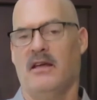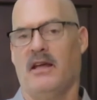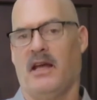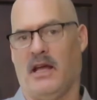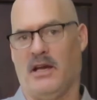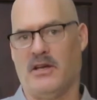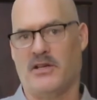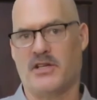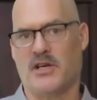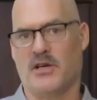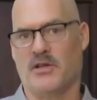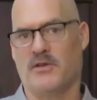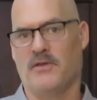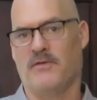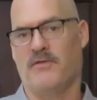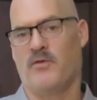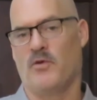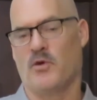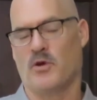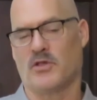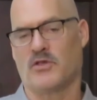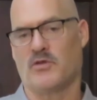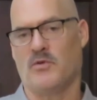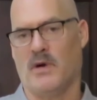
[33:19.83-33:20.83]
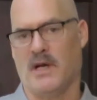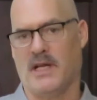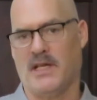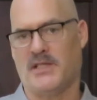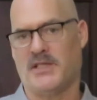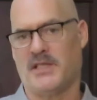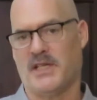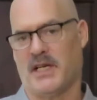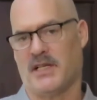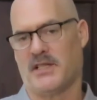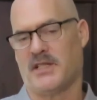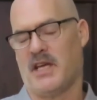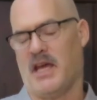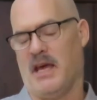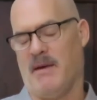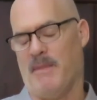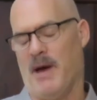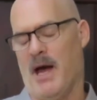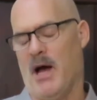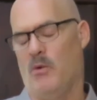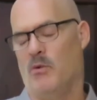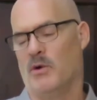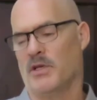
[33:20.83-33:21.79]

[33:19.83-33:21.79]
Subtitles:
until the 426 came out.